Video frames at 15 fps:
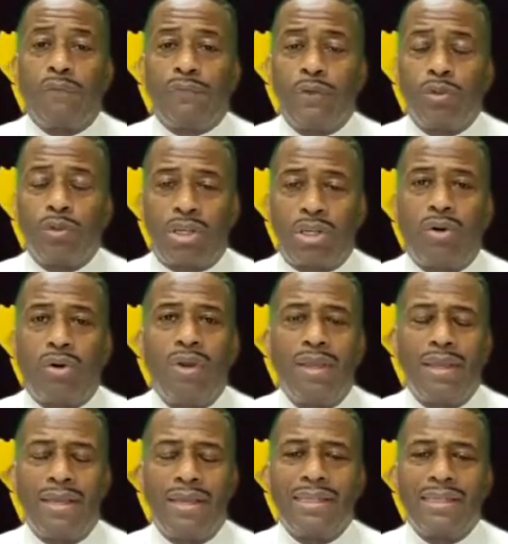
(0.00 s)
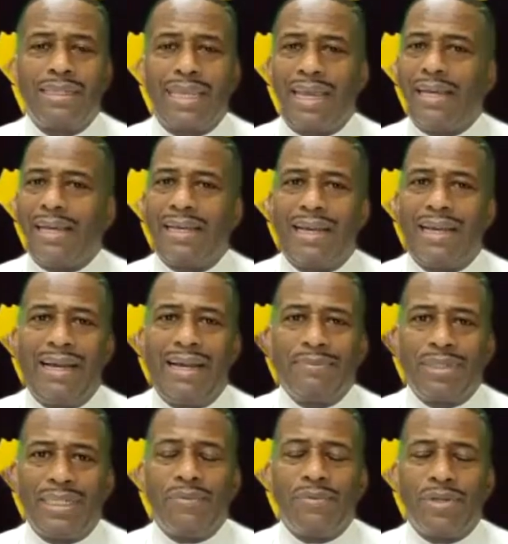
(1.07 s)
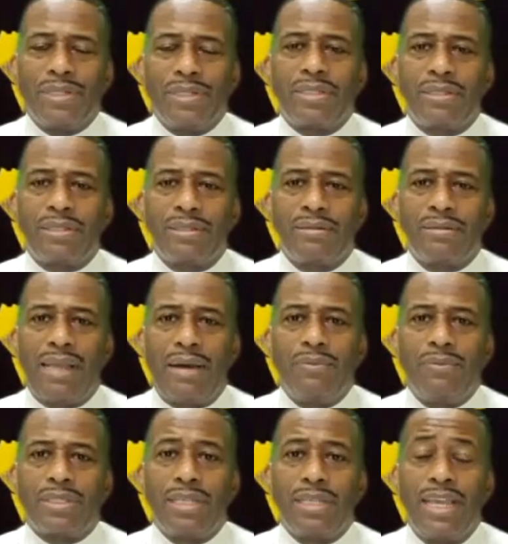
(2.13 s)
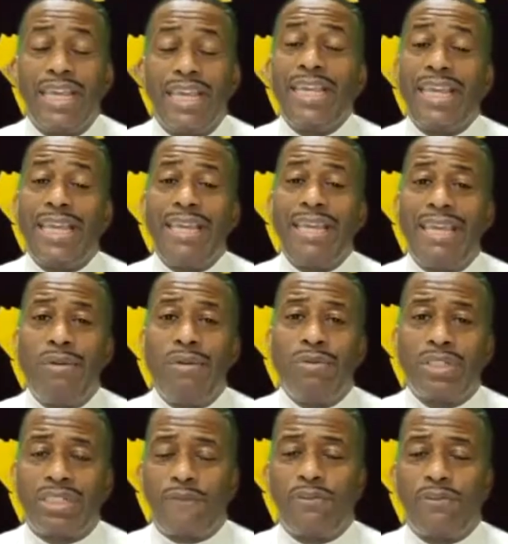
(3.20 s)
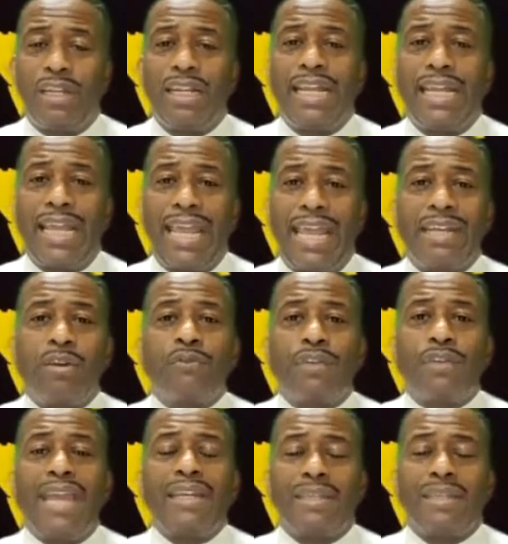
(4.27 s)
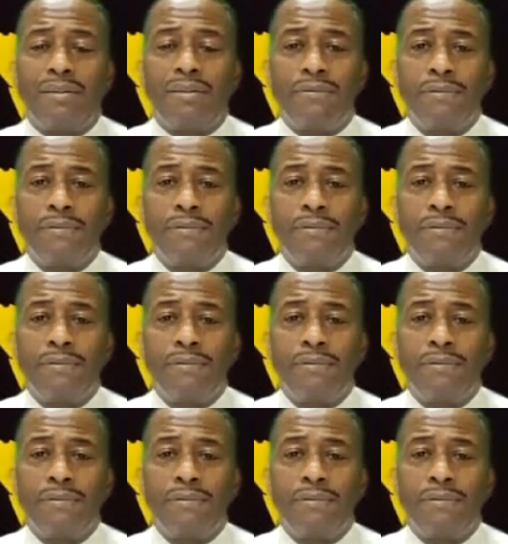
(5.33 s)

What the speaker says: So yeah, I mean, that was he was definitely innovative